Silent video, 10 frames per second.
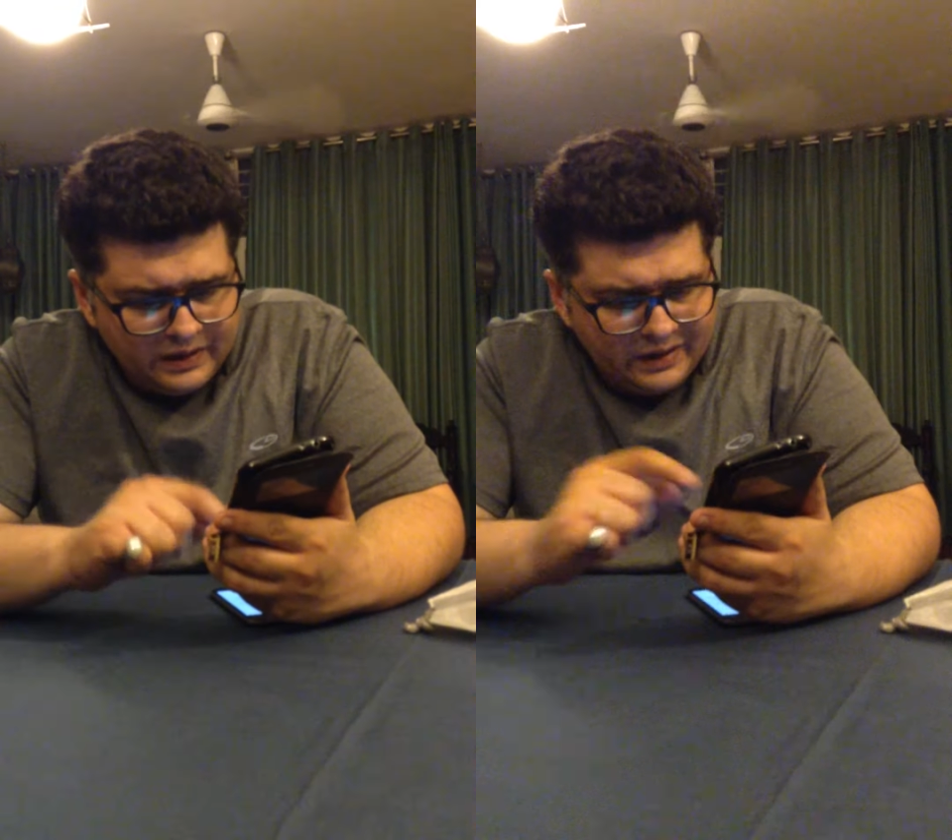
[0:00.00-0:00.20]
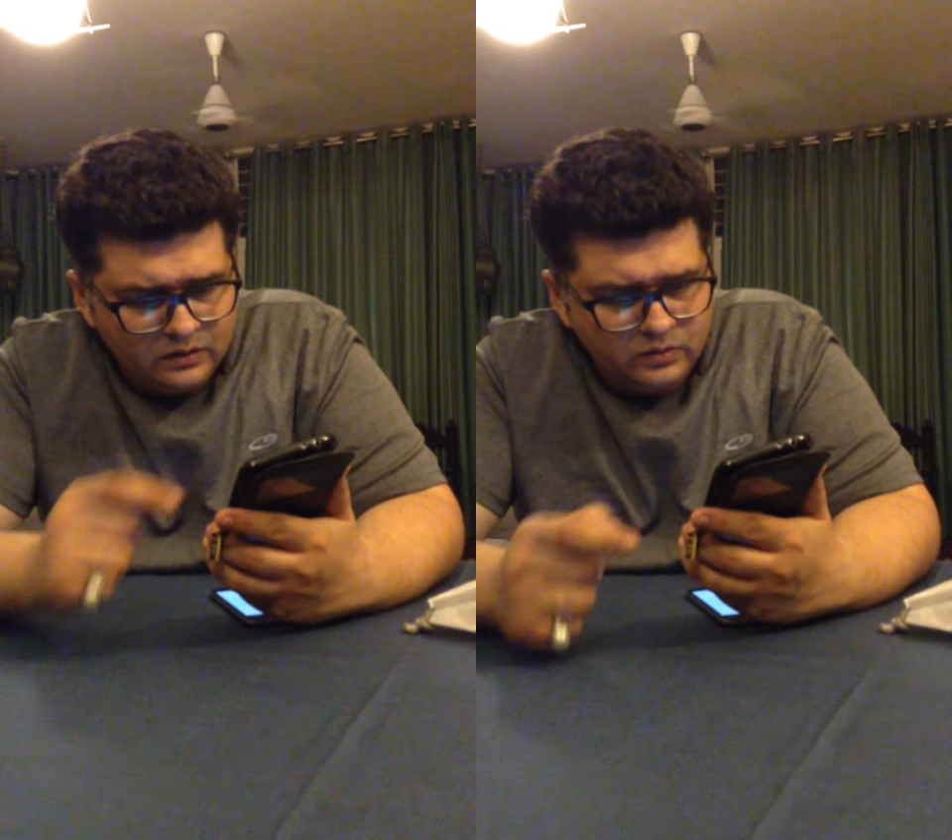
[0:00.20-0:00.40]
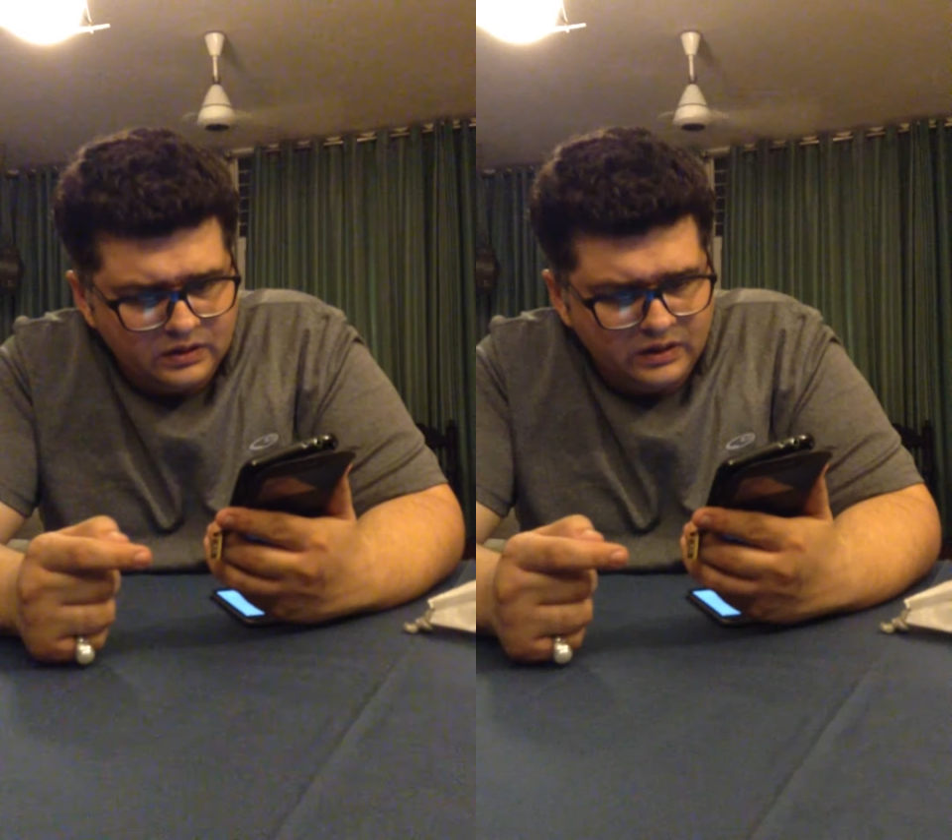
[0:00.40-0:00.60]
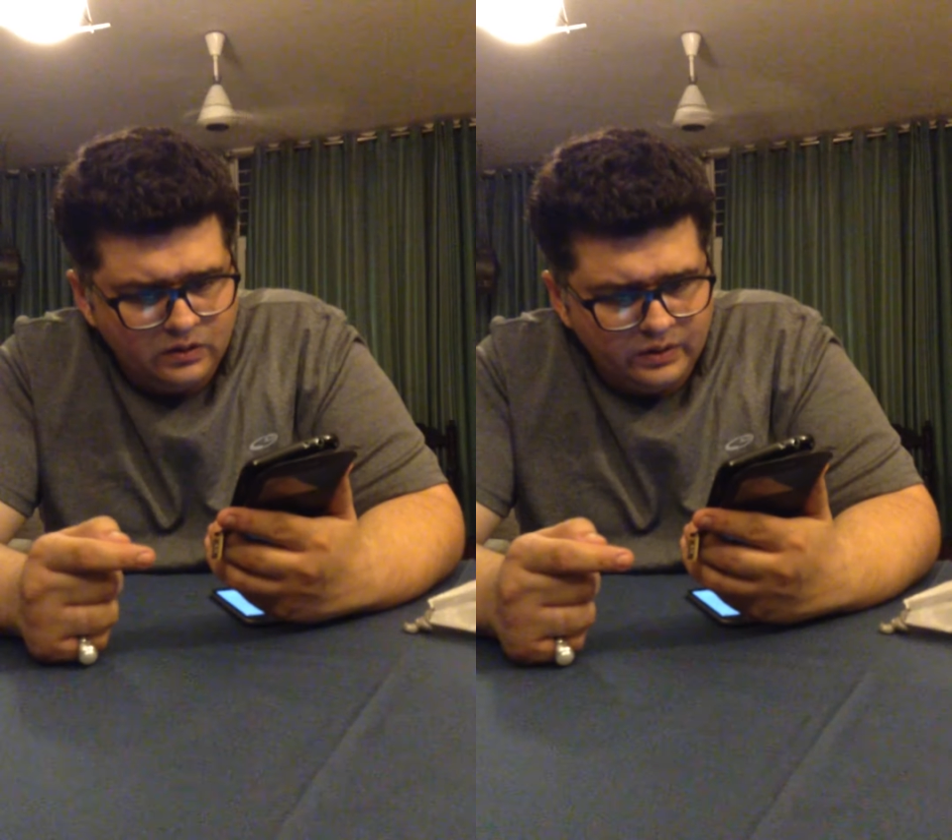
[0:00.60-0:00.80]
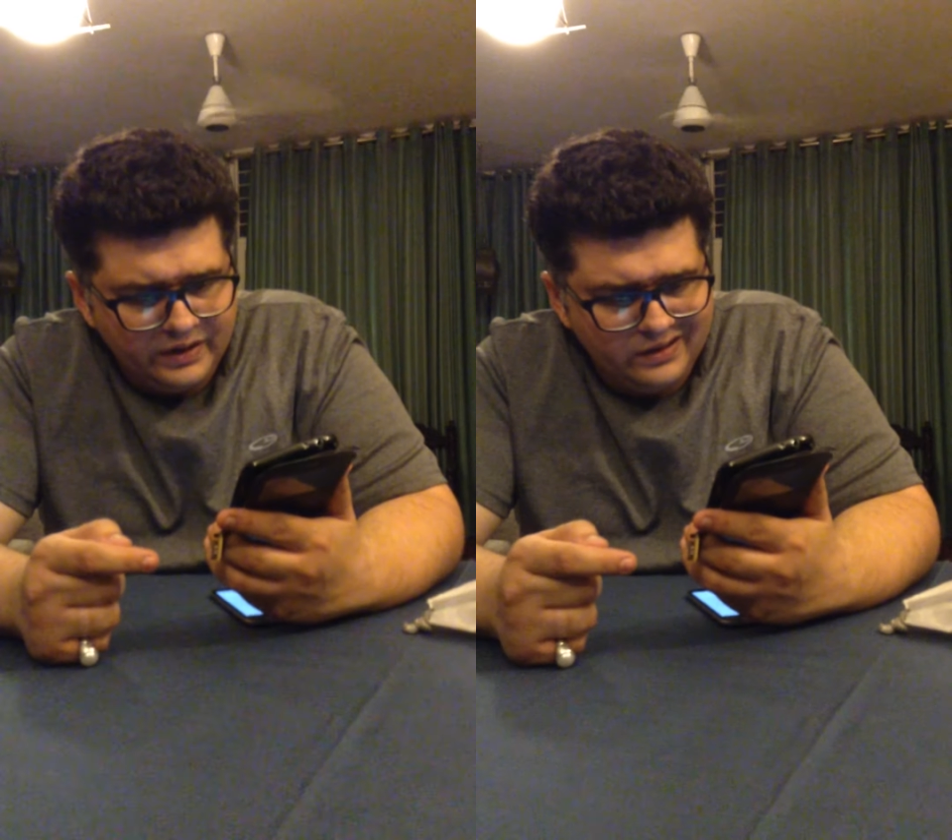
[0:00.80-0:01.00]
I'll quickly
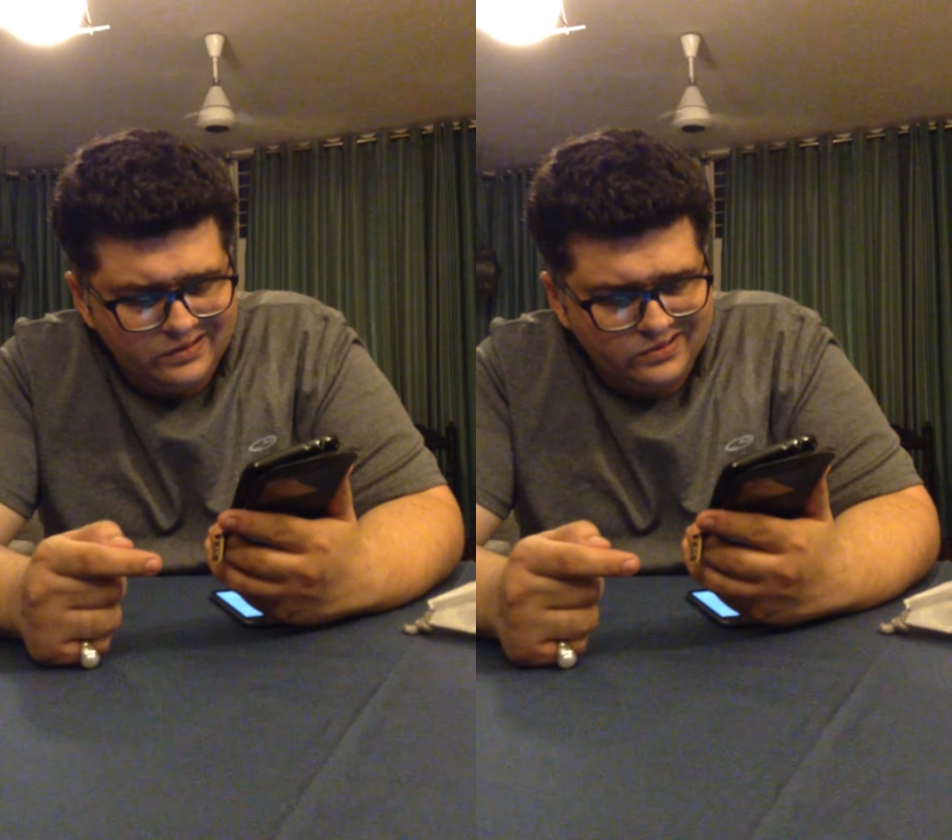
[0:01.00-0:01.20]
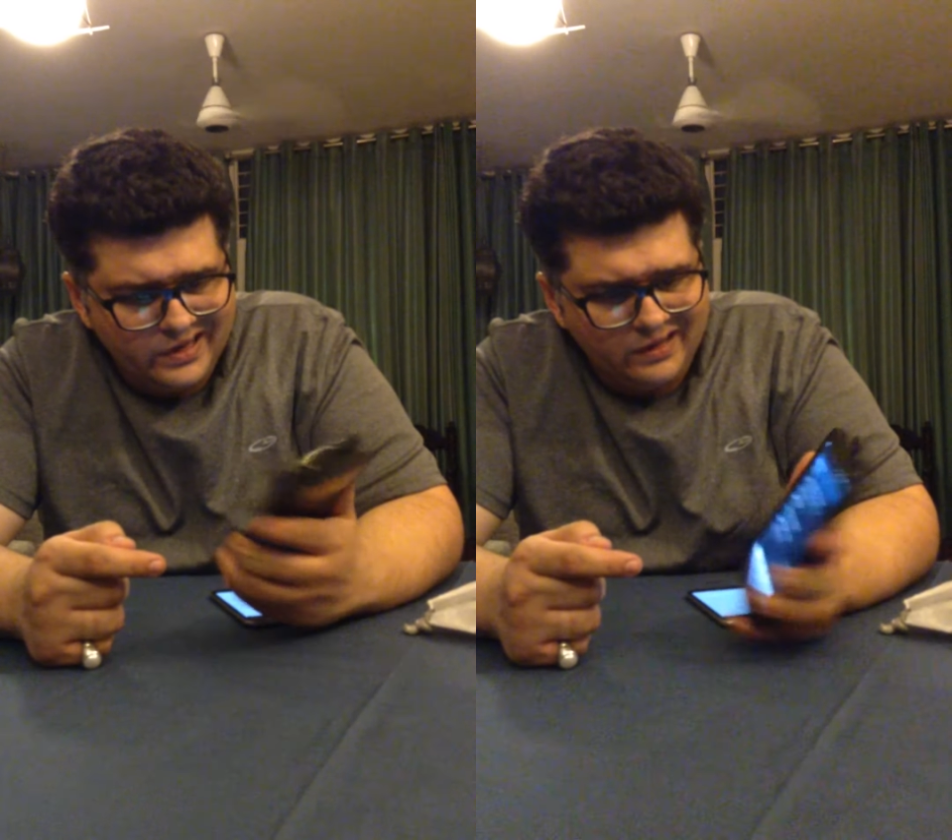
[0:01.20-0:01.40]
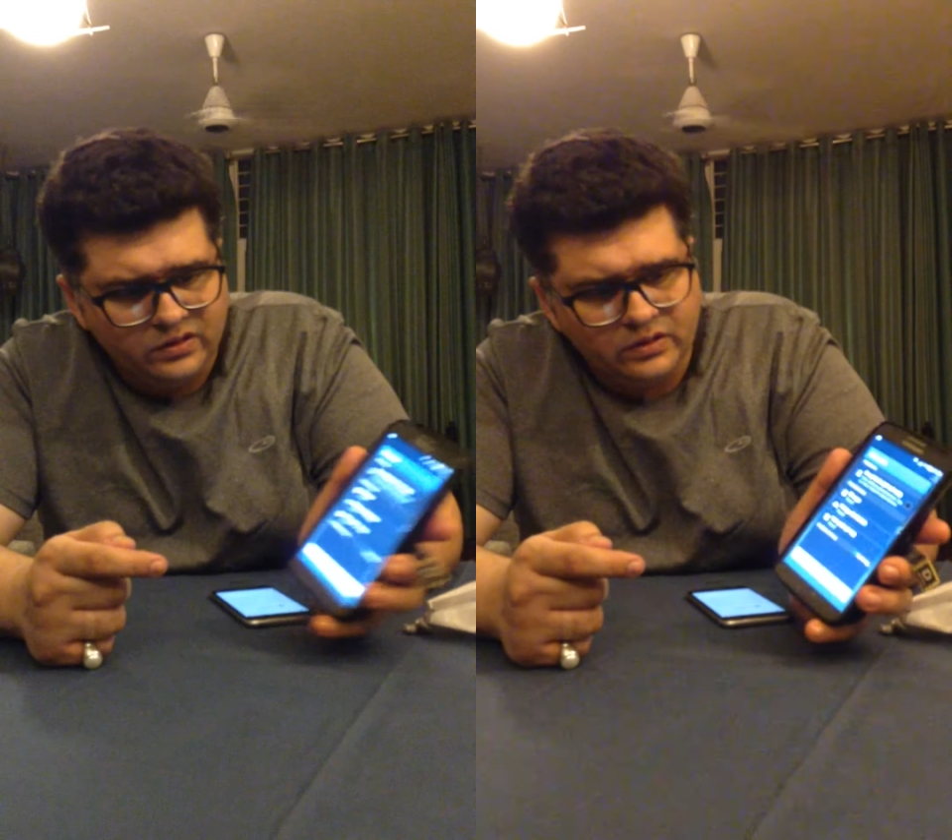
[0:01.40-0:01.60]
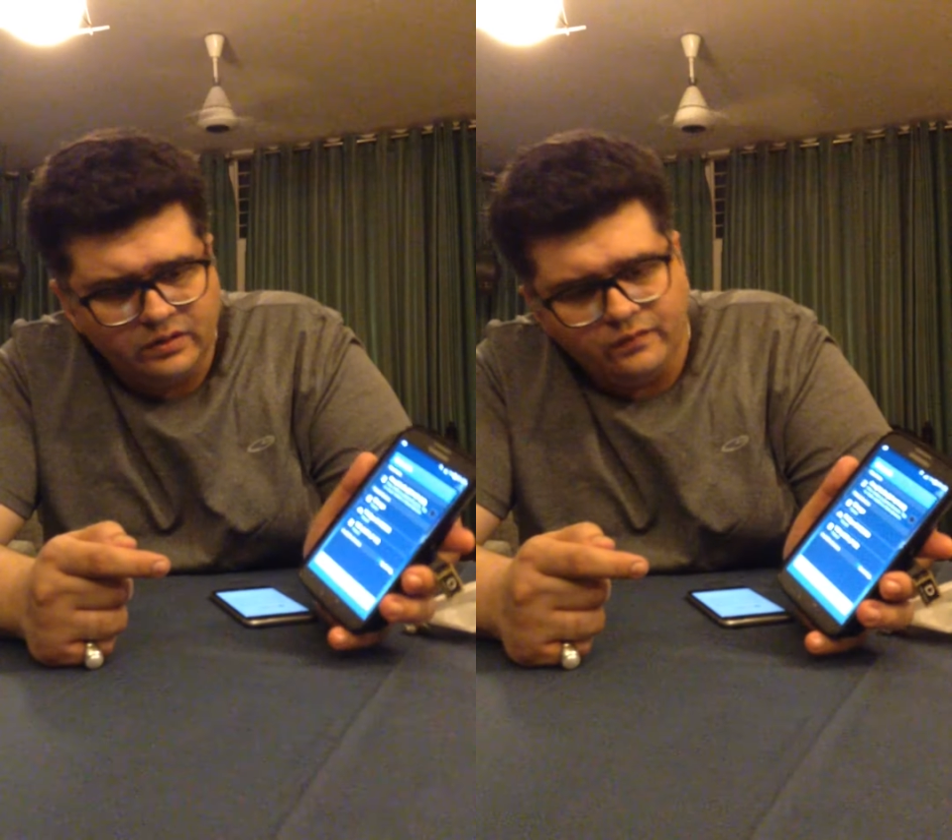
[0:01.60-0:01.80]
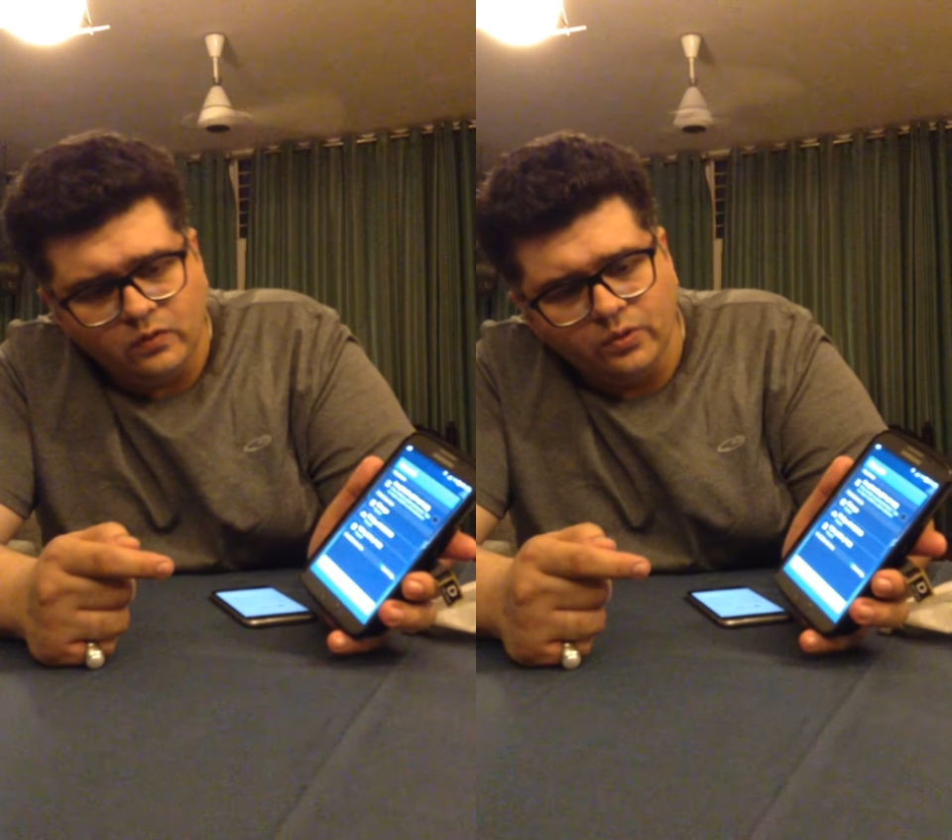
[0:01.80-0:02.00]
go ahead and scan
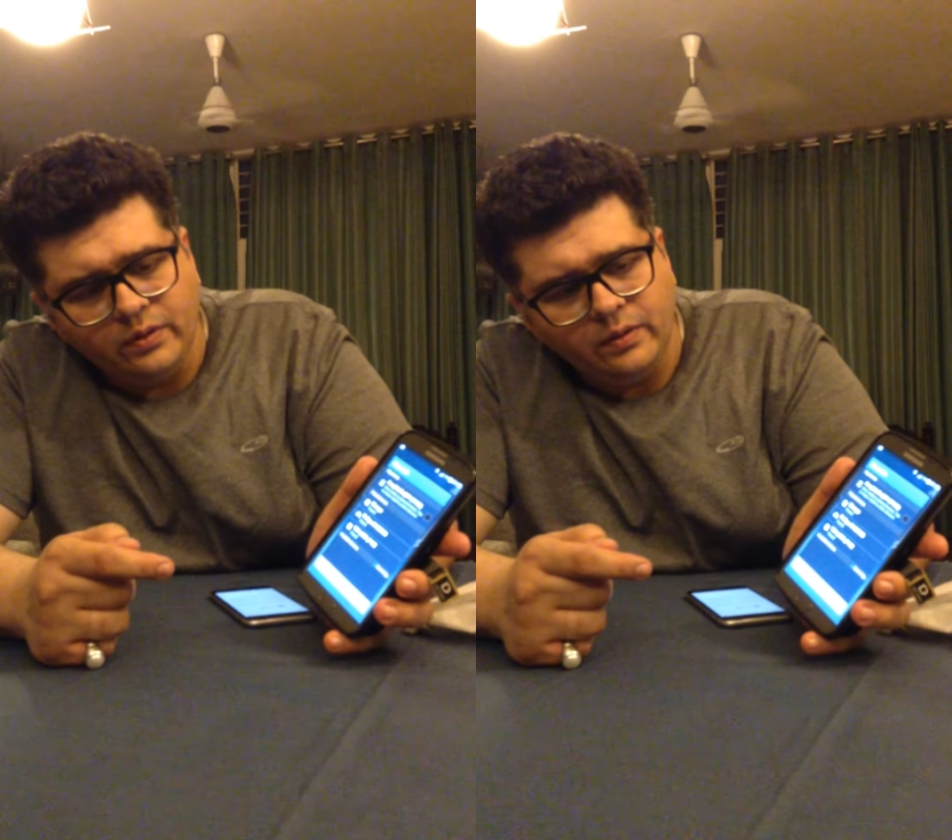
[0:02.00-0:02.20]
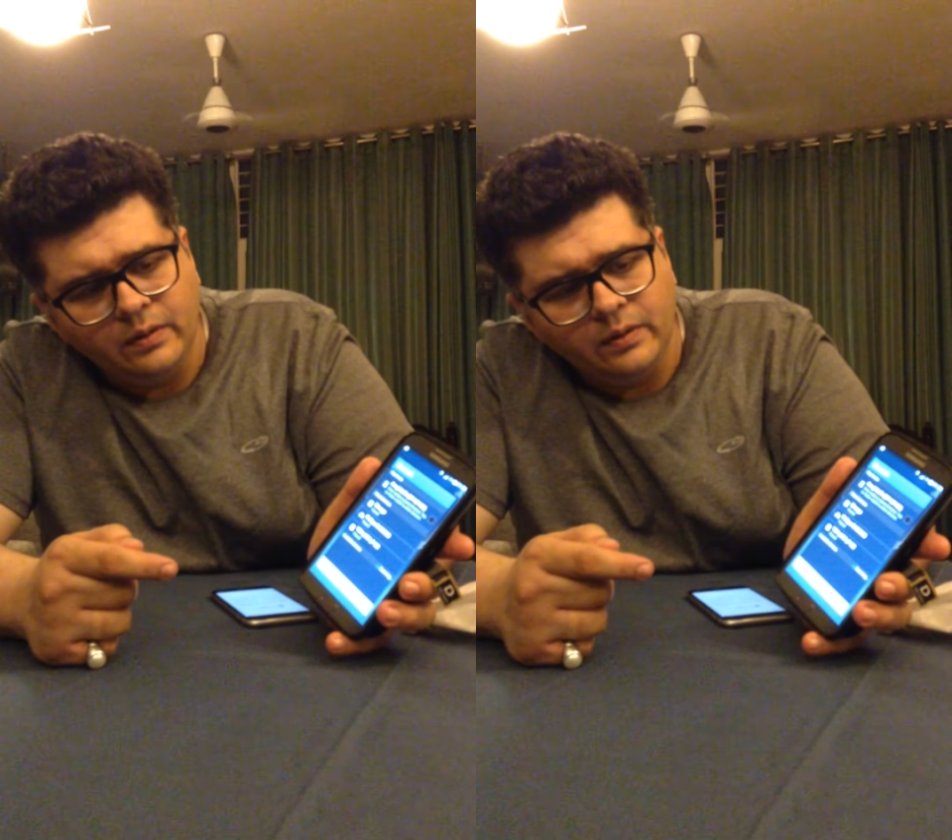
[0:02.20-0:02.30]
the phone